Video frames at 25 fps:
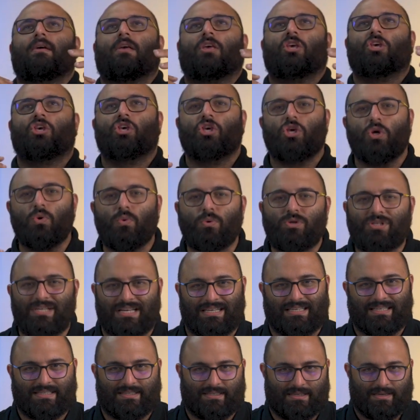
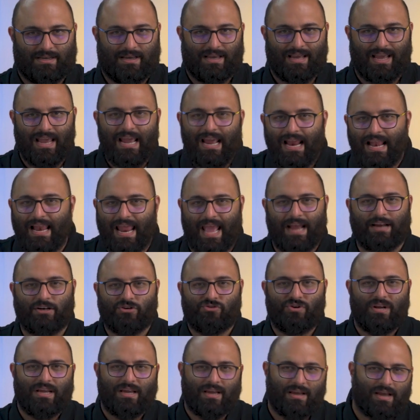cutest
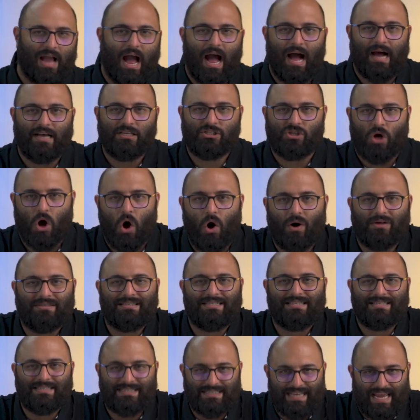electric cars on
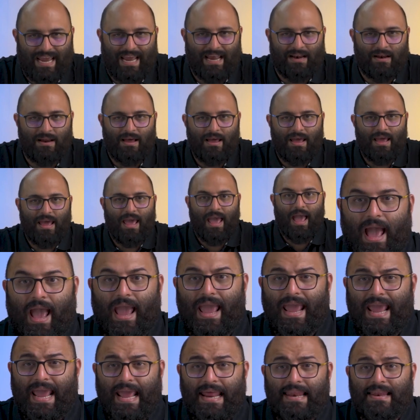sale
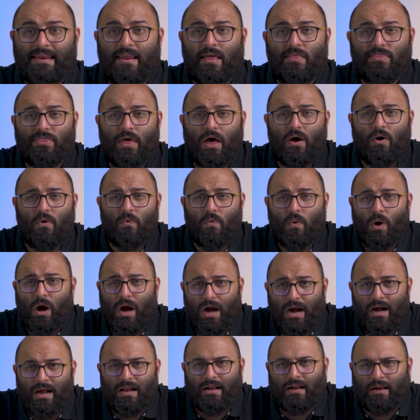in the
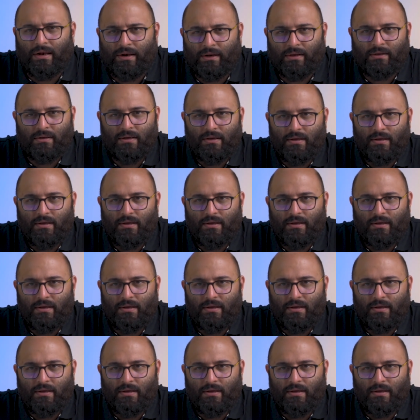world,